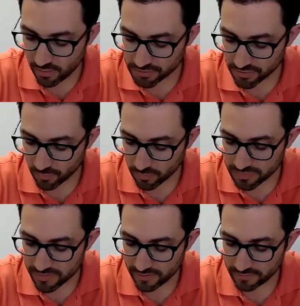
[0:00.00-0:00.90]
or sorry,
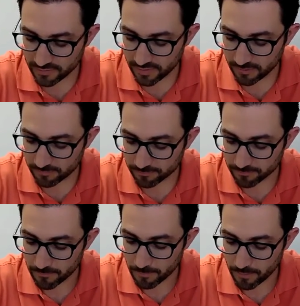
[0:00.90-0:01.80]
what's that um,
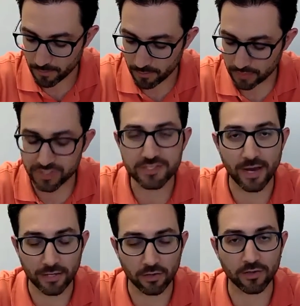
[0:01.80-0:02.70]
uh,
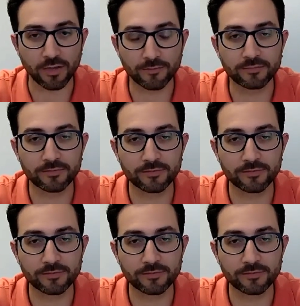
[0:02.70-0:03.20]
GCI look like?